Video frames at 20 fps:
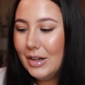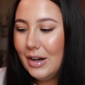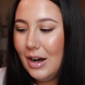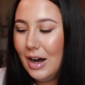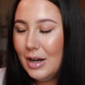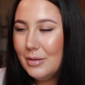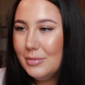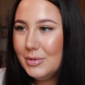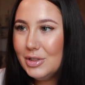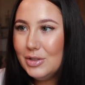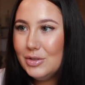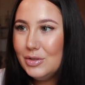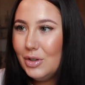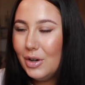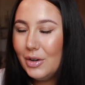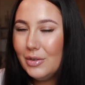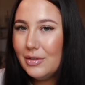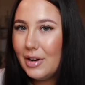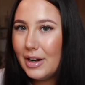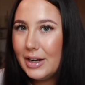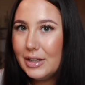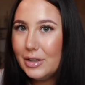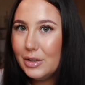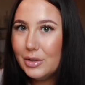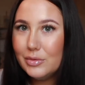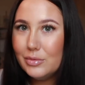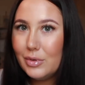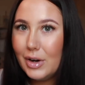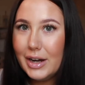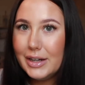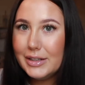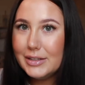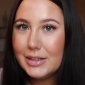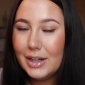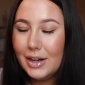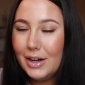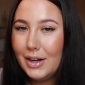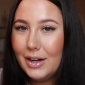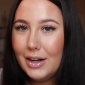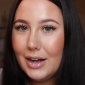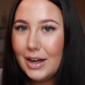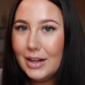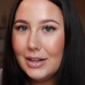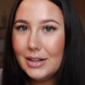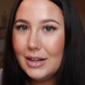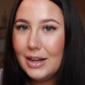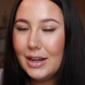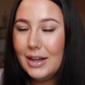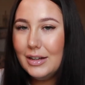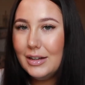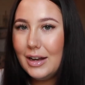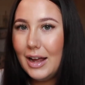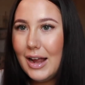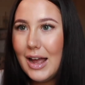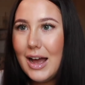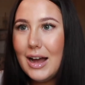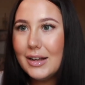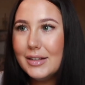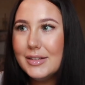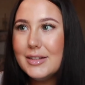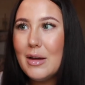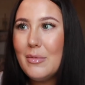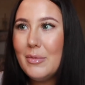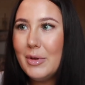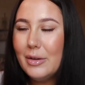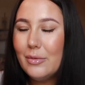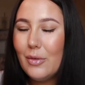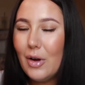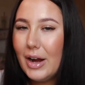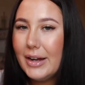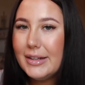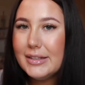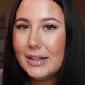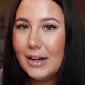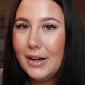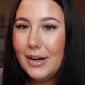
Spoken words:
I'm just not a very good writer, like, academic writer.